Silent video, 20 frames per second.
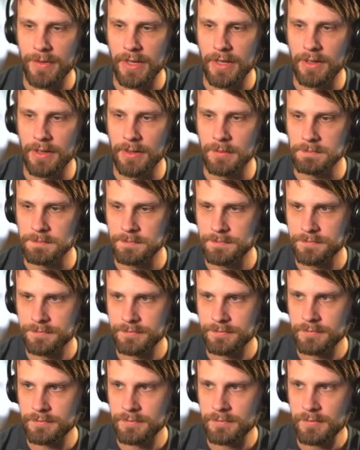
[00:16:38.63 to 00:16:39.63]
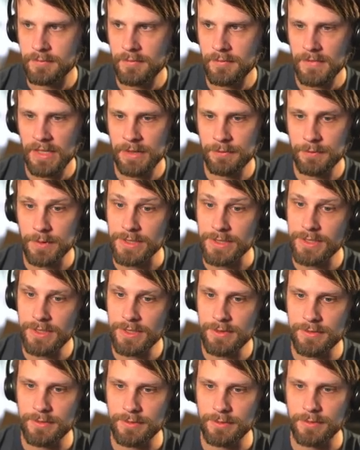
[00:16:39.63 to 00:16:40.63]
Um, if we
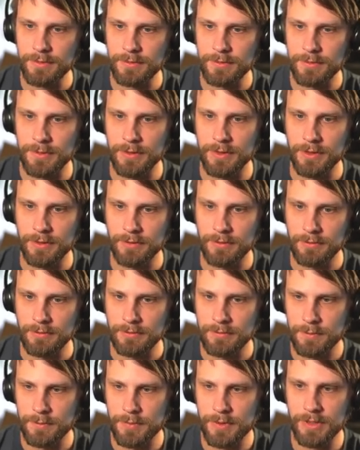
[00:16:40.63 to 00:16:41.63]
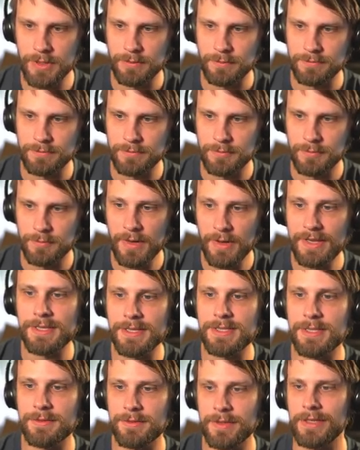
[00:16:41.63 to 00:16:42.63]
do, we're in pretty
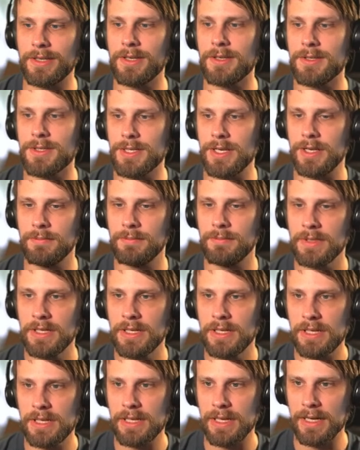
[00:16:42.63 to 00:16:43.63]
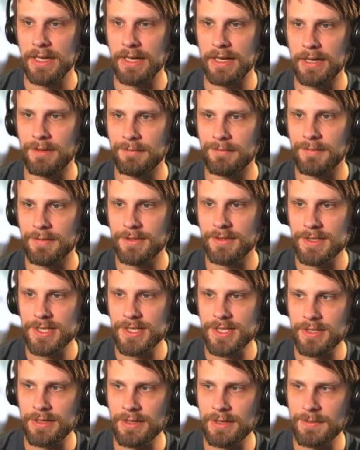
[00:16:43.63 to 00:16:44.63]
relatively good shape. Um, the
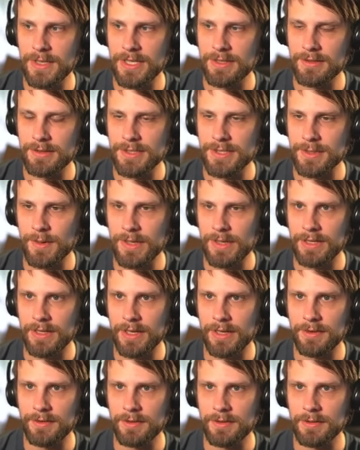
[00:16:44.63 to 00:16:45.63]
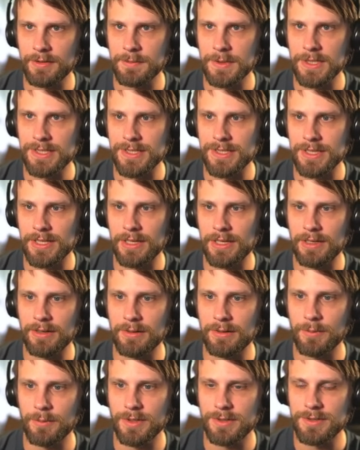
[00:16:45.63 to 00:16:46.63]
Circuit Mender is quite nice here because, again,
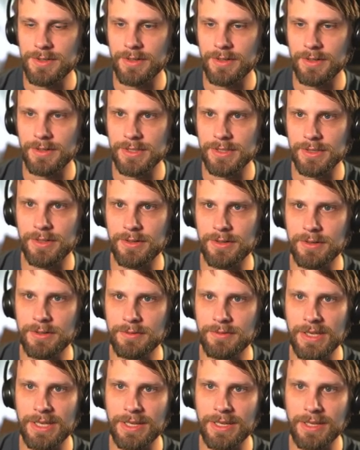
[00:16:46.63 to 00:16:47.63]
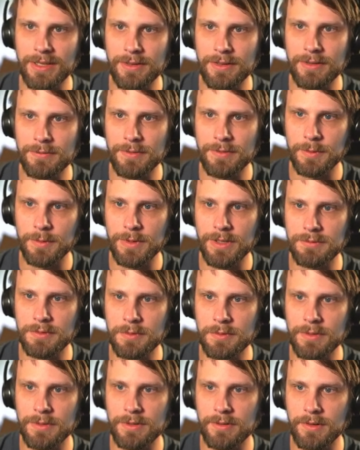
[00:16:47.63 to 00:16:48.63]
it will draw us a card if they kill it for whatever
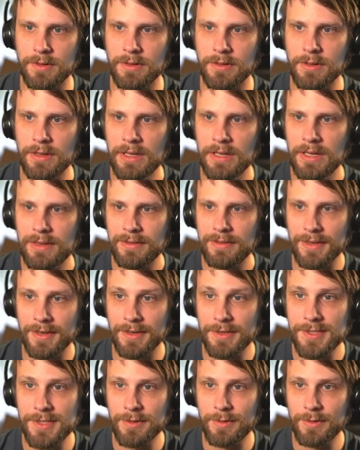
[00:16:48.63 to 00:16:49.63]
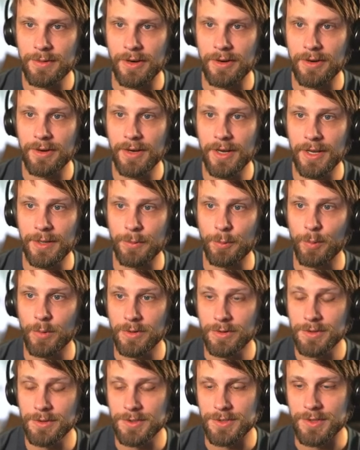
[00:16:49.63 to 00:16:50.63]
reason. They also are a
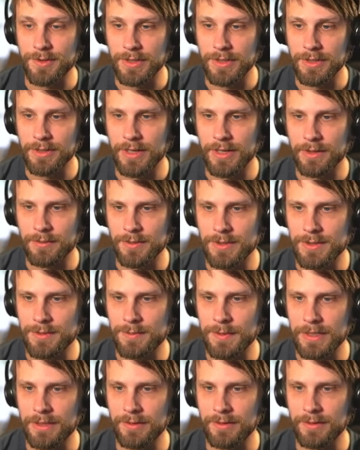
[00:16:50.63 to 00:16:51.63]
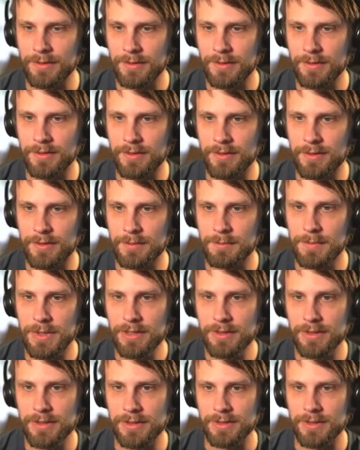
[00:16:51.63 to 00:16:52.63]
World Tree deck, which means the
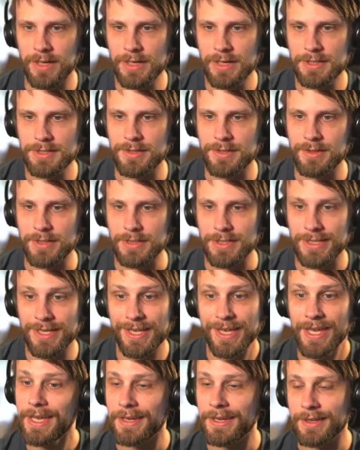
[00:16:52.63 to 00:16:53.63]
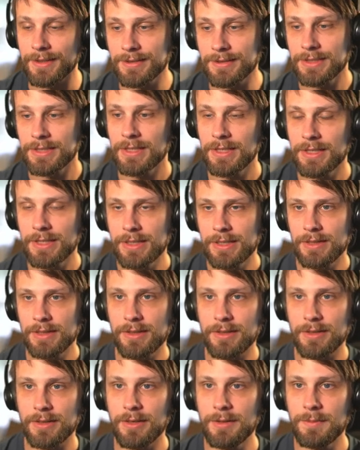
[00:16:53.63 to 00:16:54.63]
Myriad Construct kicked
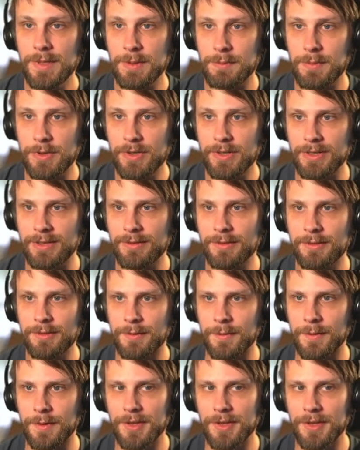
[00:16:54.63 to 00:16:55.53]
could be pretty useful.